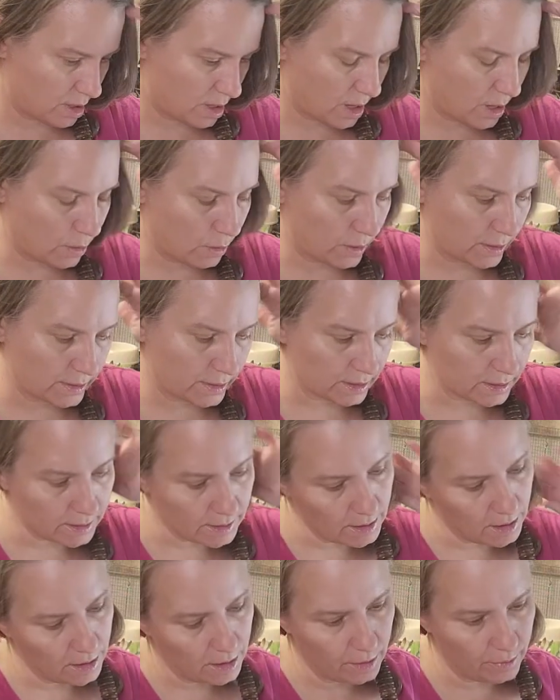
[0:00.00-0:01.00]
I wasn't
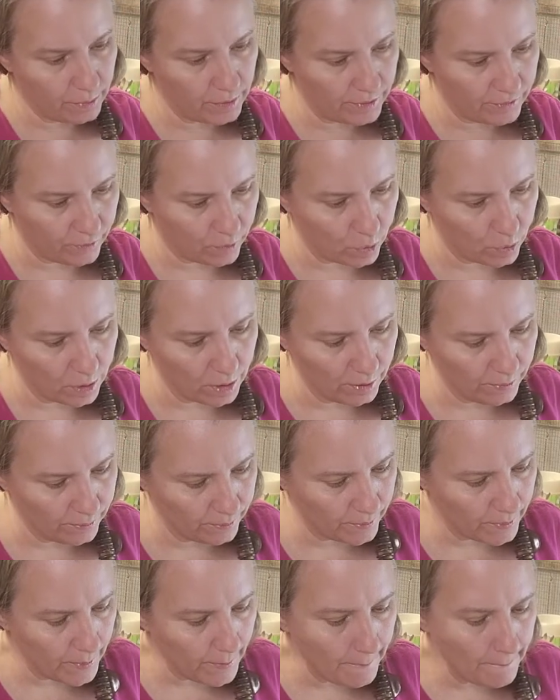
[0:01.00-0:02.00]
seeing it before,
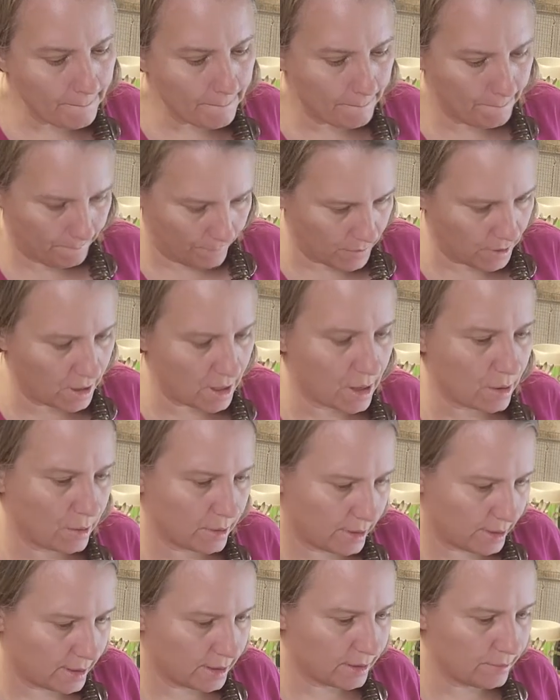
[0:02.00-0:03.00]
but now I
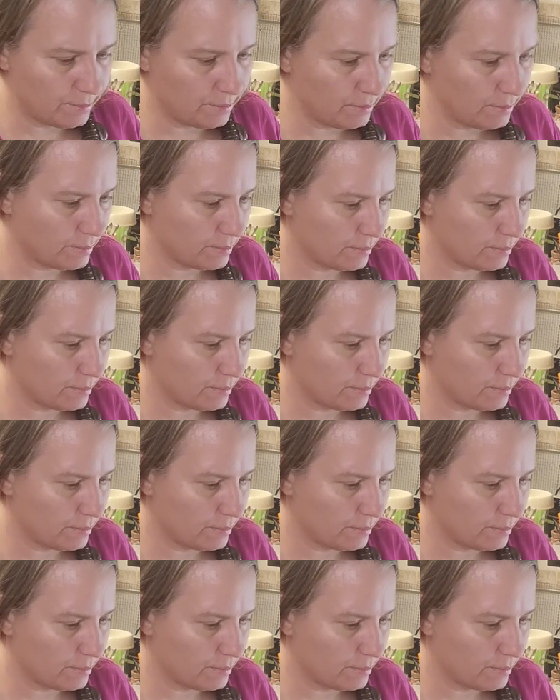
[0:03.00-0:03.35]
am.